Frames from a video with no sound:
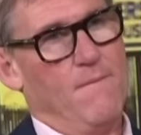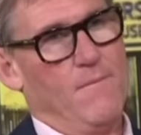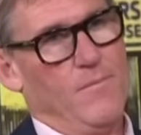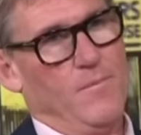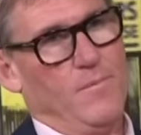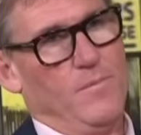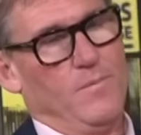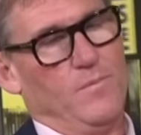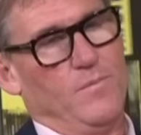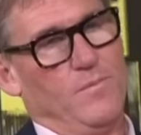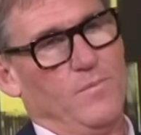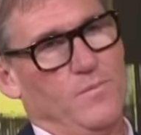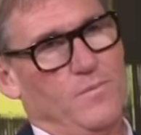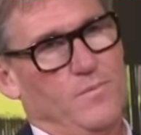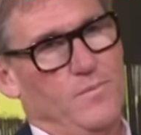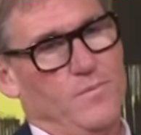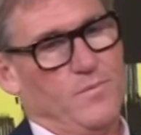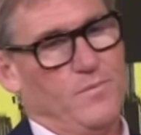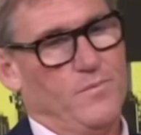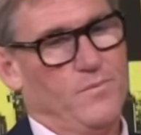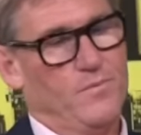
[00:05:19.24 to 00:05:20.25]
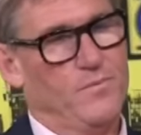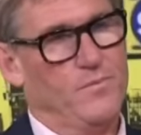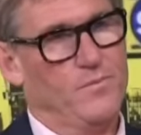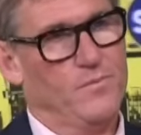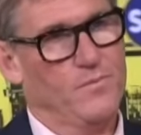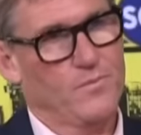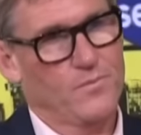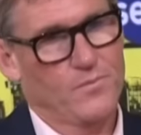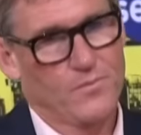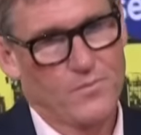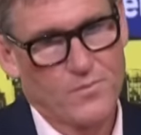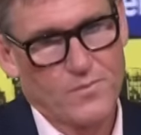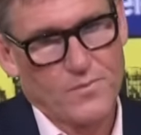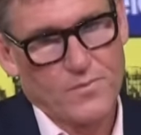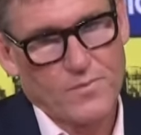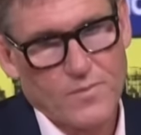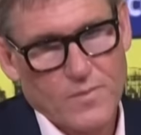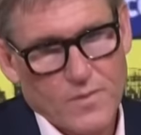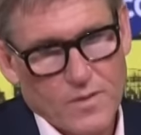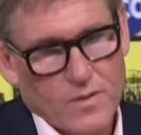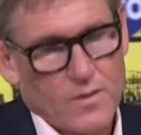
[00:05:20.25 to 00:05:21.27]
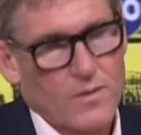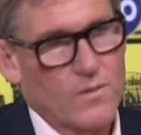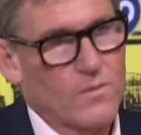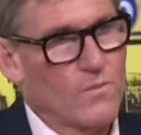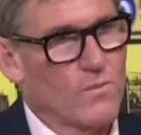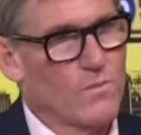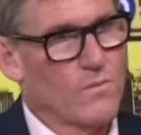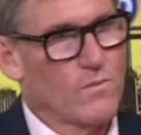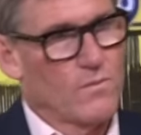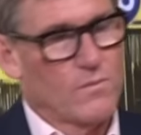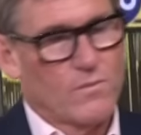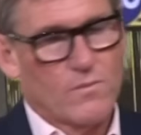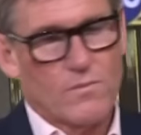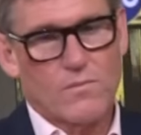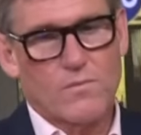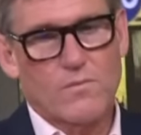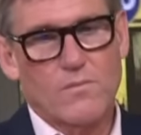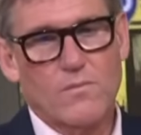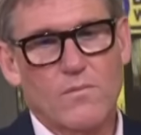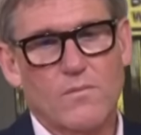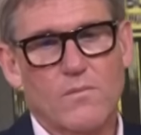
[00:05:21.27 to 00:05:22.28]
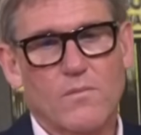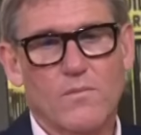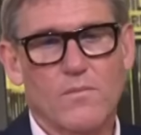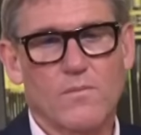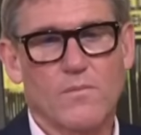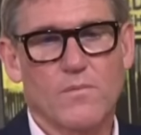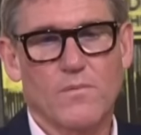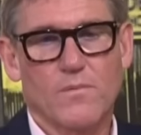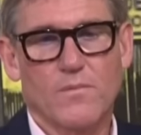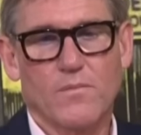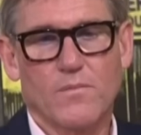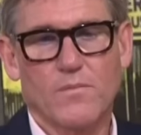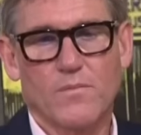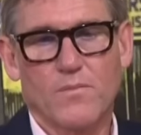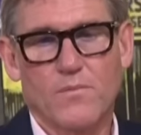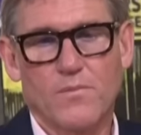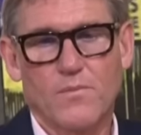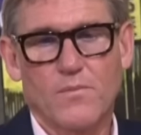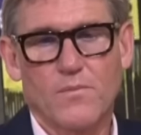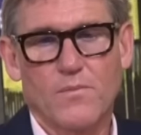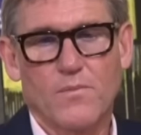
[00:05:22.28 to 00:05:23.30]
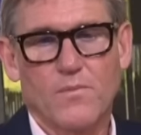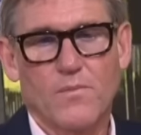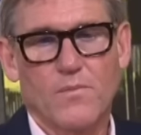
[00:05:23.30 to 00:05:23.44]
The person shown says nothing.